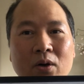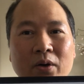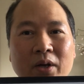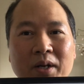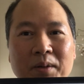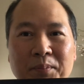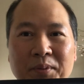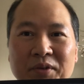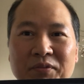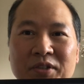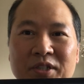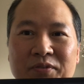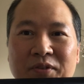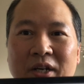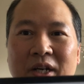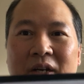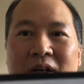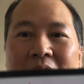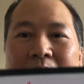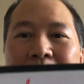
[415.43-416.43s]
in a previous
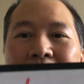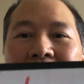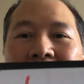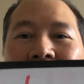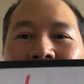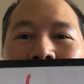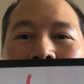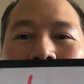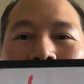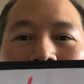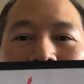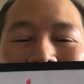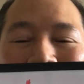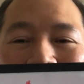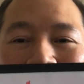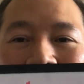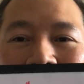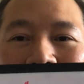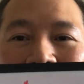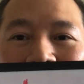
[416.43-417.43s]
video I mentioned the word
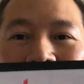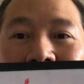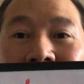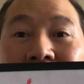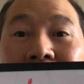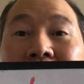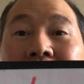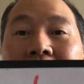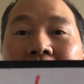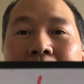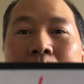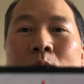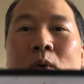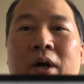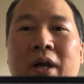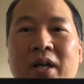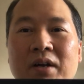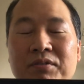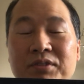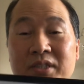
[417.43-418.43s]
bác is a generic
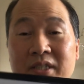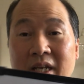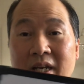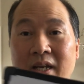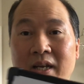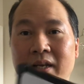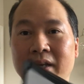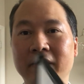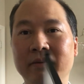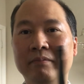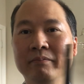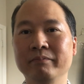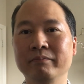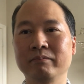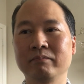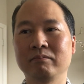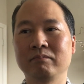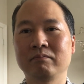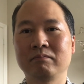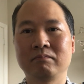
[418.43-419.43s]
way of saying
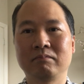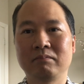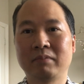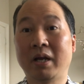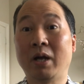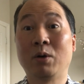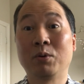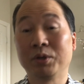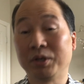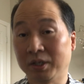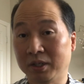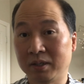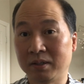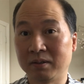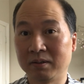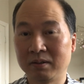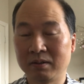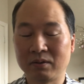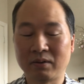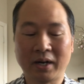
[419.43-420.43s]
elder,
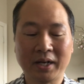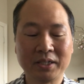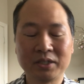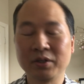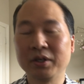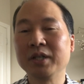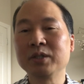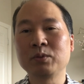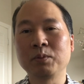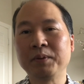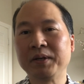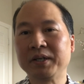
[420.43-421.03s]
right? So this would be